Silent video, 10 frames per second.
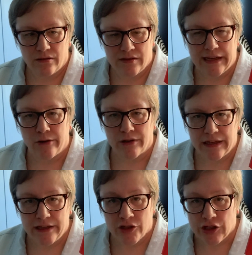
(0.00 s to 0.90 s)

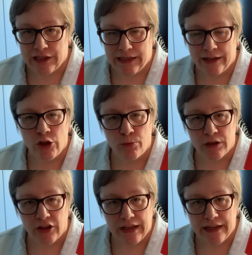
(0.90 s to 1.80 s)
degradation and
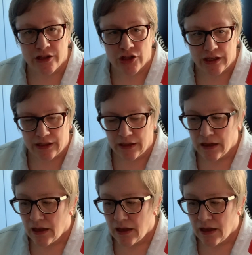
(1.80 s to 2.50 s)
humiliation.